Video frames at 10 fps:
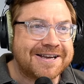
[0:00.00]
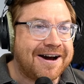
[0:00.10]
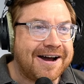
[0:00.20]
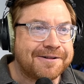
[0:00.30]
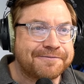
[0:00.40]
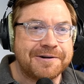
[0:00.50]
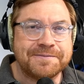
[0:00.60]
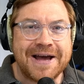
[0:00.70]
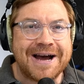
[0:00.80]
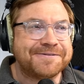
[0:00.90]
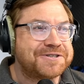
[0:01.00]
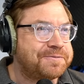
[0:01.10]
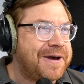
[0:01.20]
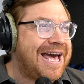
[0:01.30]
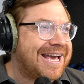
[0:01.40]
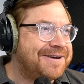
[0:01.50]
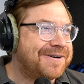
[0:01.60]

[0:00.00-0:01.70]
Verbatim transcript: Kyle from Out of Spec,